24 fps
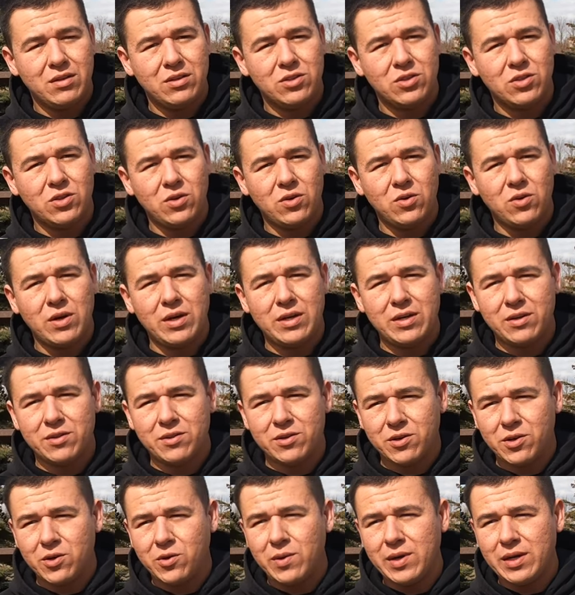So
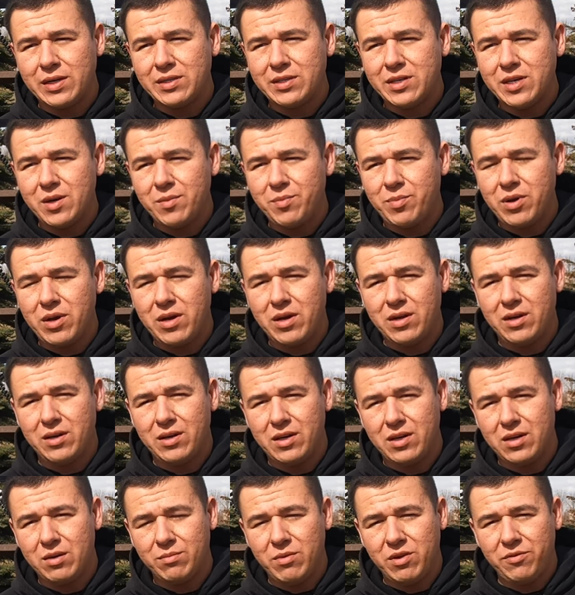another quick tip,
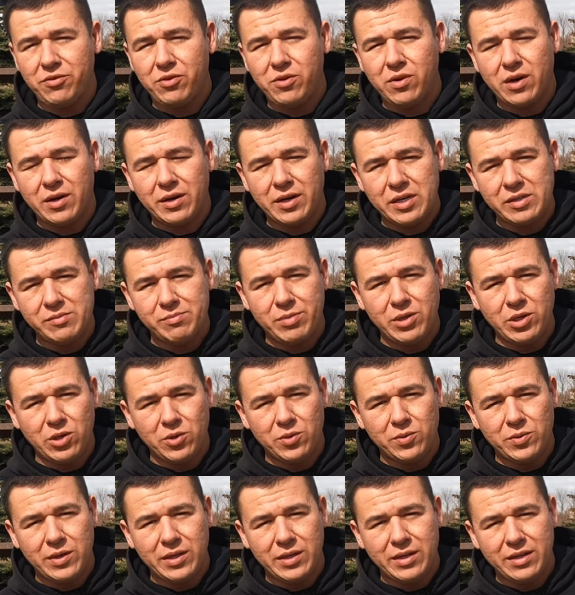um, if you are going to
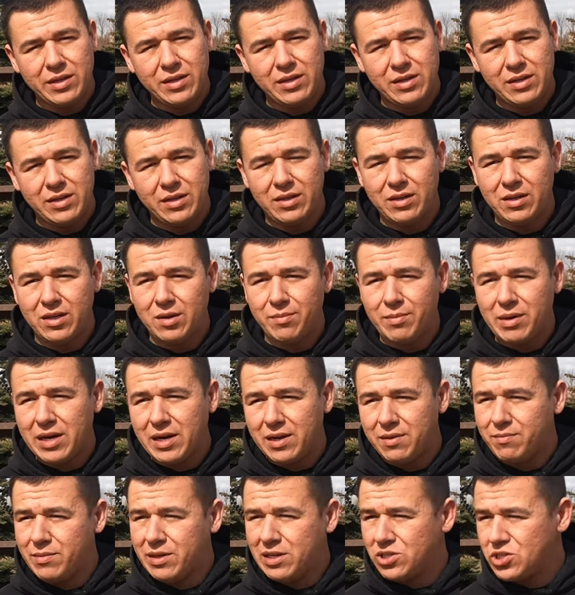build one, um,
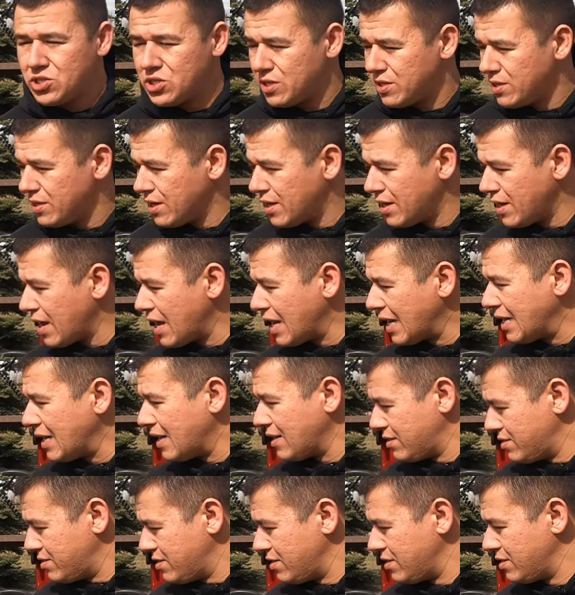I had mentioned that I
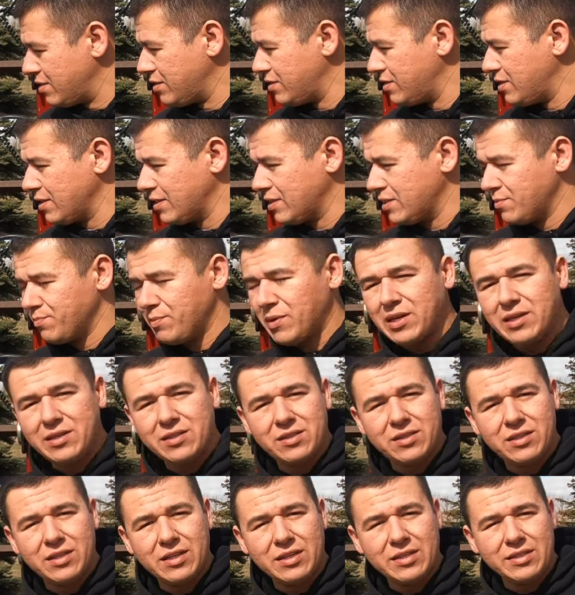got this
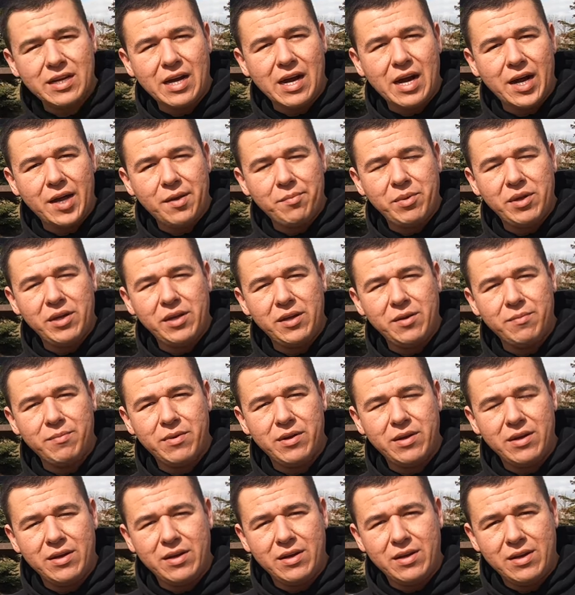6x6 I-beam